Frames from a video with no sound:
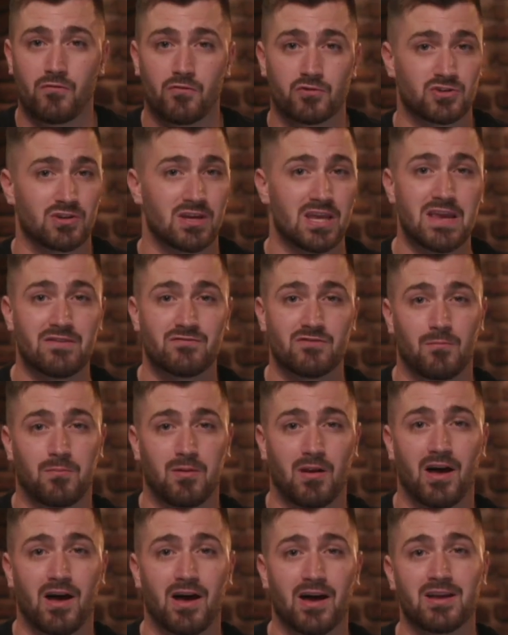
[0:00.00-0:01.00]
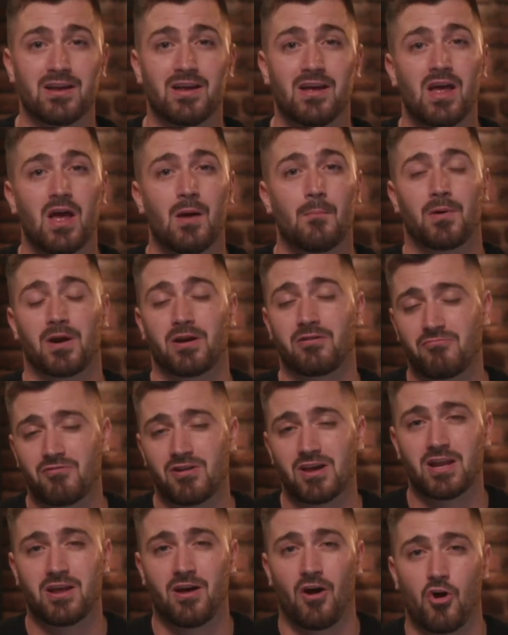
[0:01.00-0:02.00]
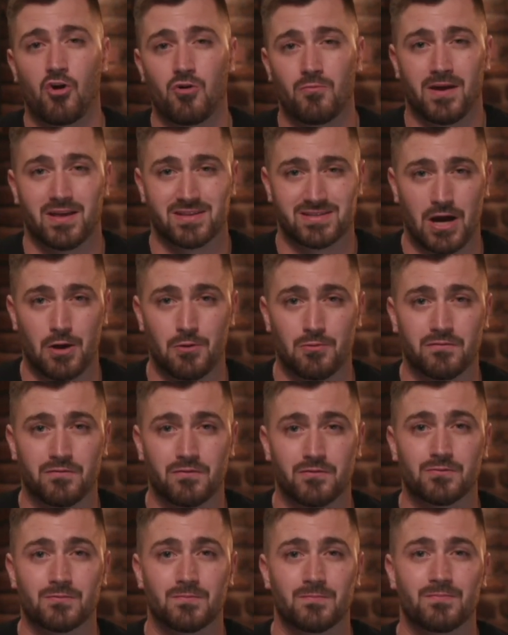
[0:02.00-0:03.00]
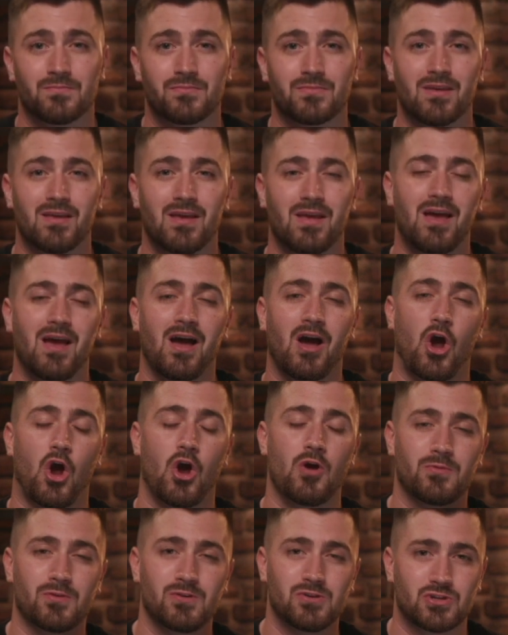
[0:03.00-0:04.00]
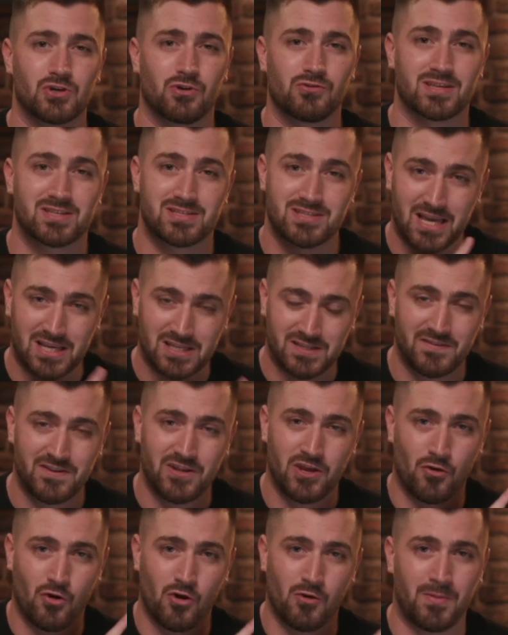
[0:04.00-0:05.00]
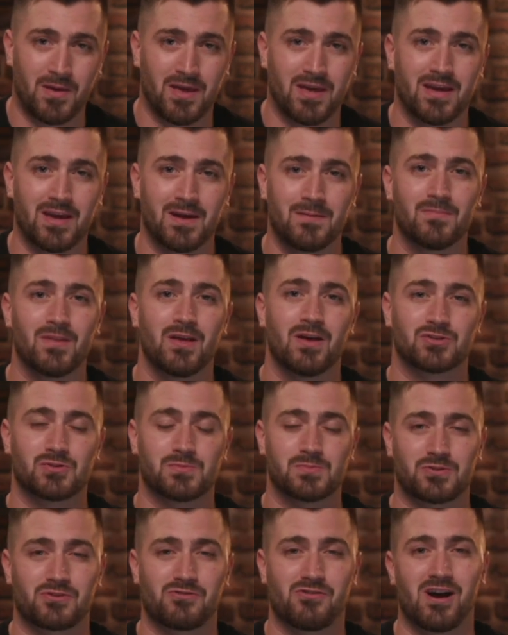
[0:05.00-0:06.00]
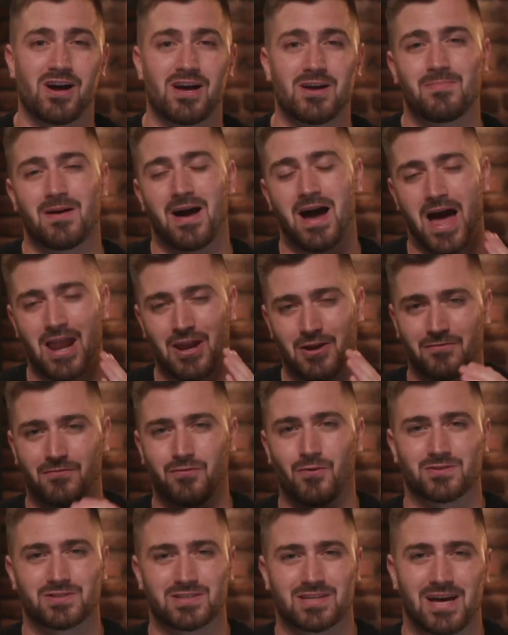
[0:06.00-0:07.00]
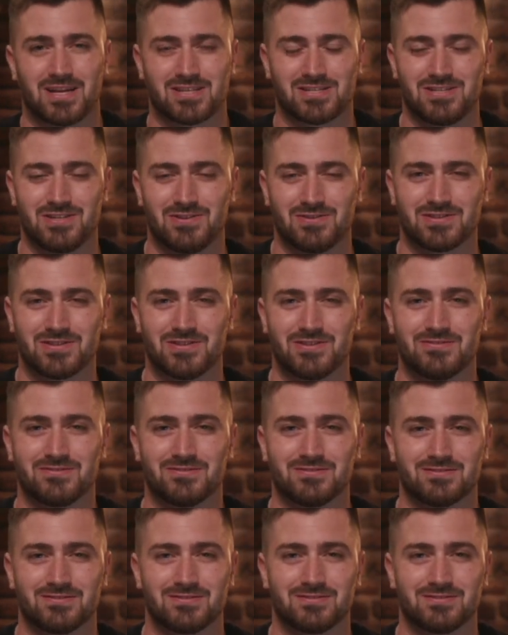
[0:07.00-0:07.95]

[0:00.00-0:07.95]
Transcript: with us or even apply, but I really hope it's helpful. Hope you enjoy this next video up here. Subscribe, and look forward to catching you soon.